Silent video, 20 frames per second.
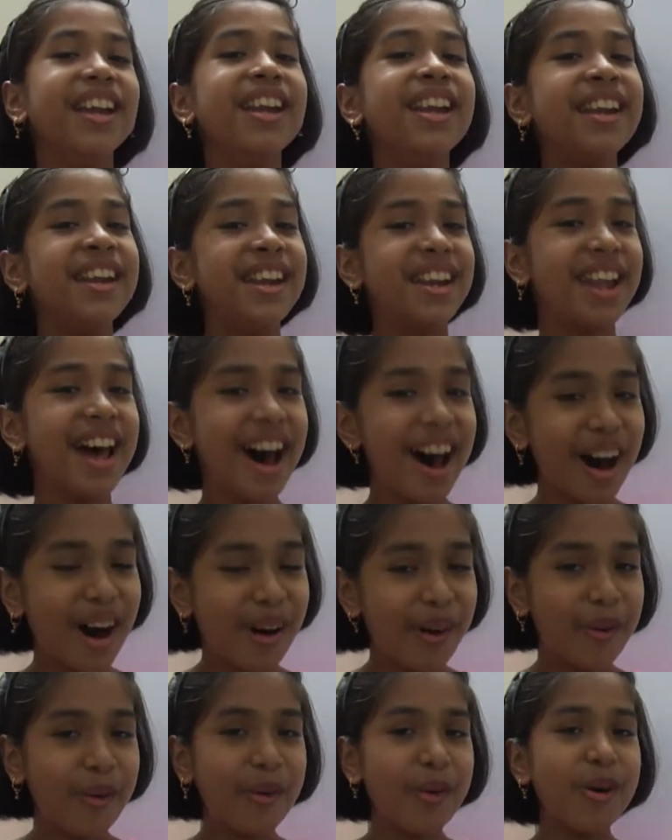
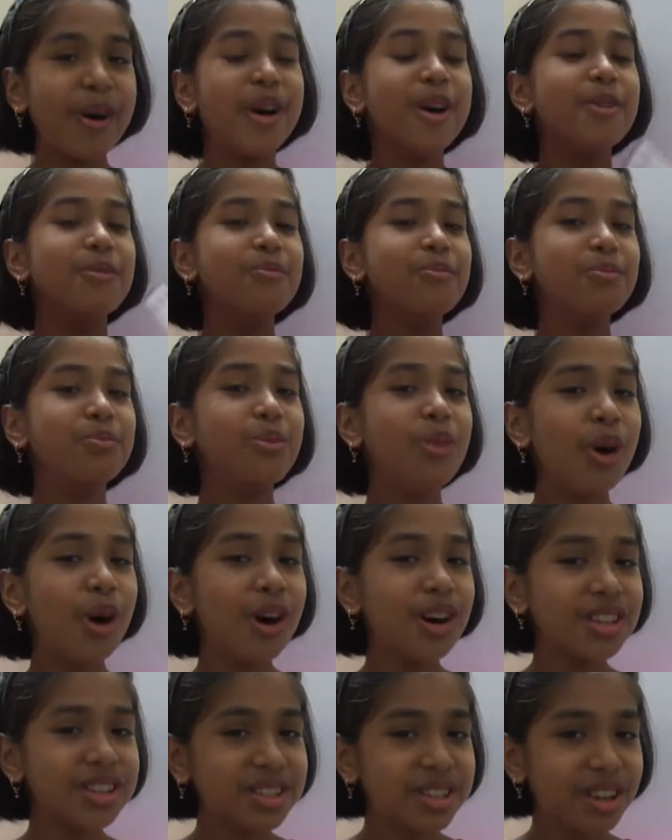Now
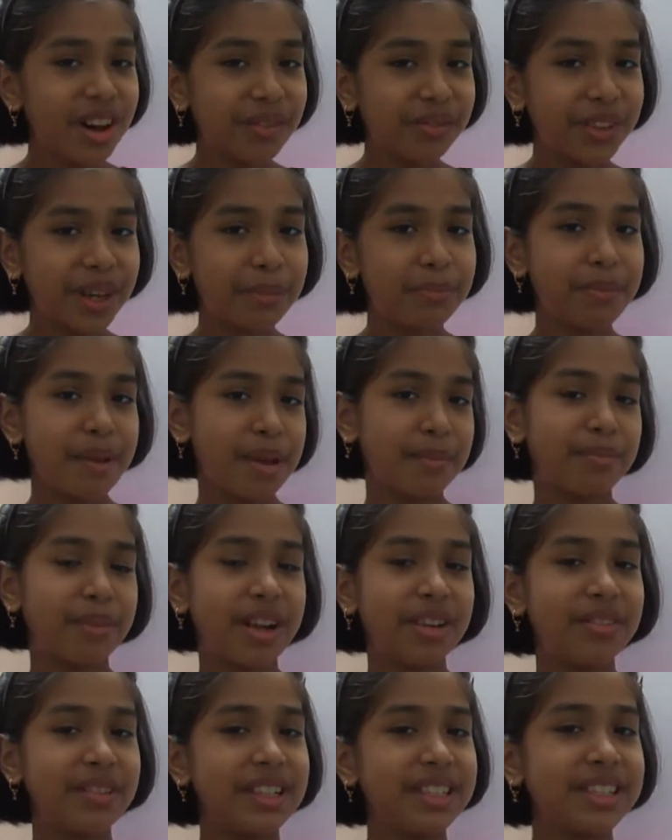most of the
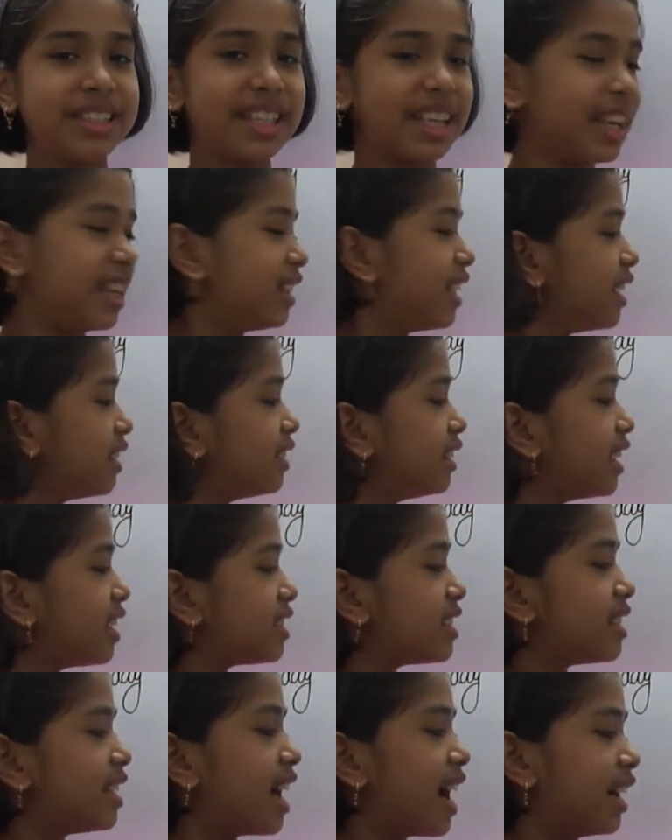people will say that
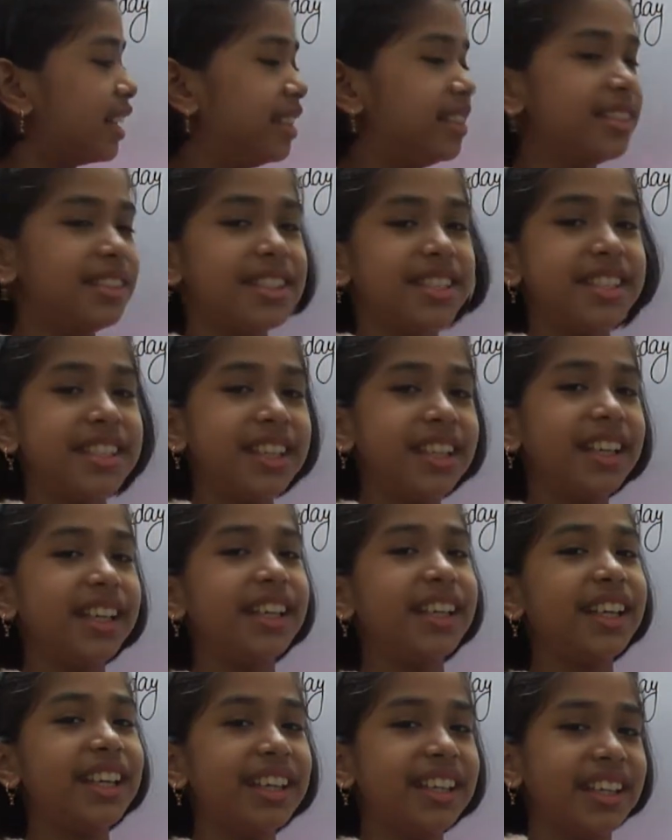this line
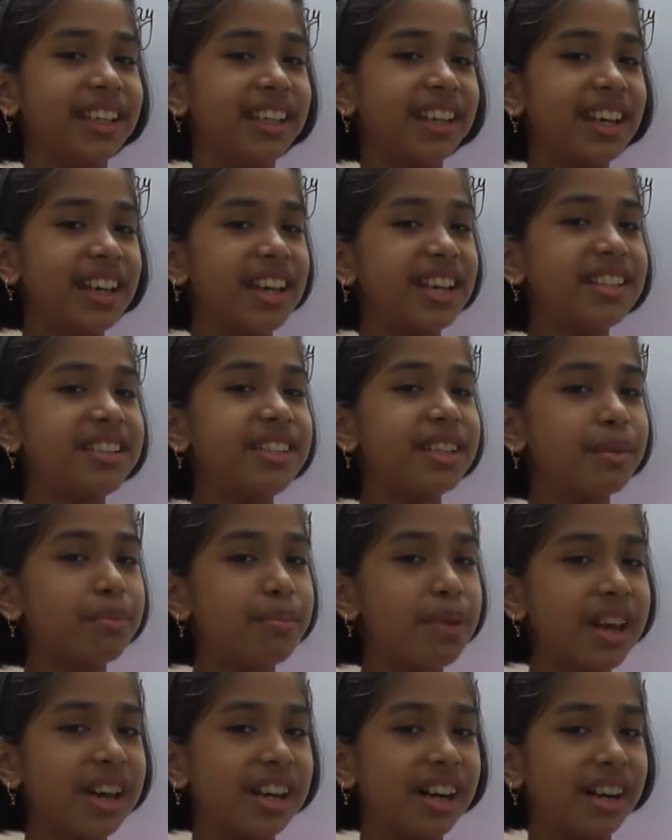CD is the
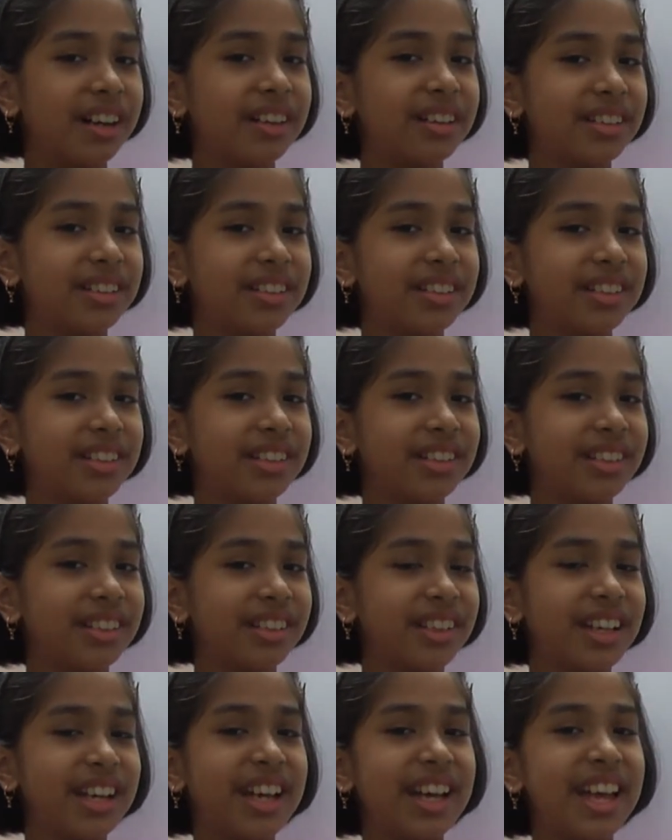bigger.
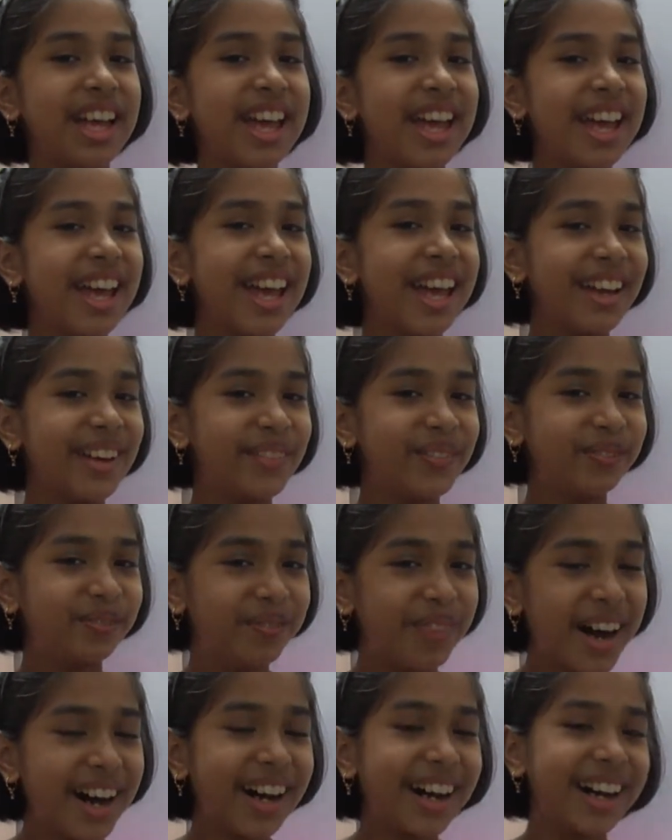
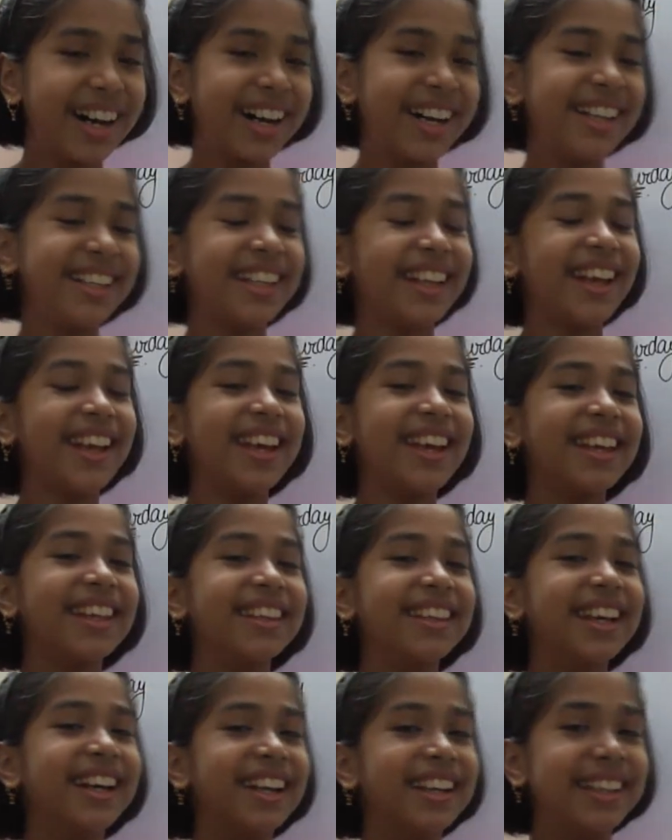But
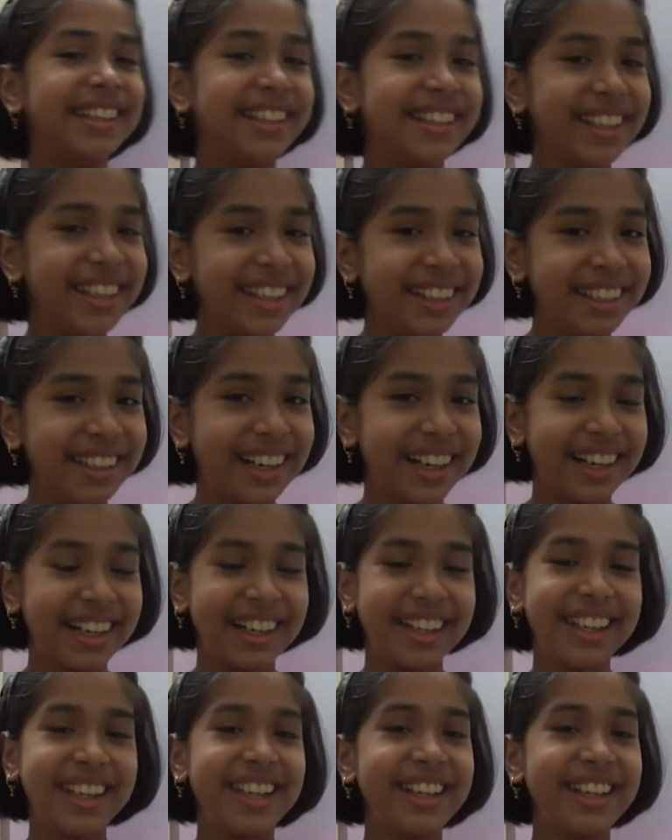in the real,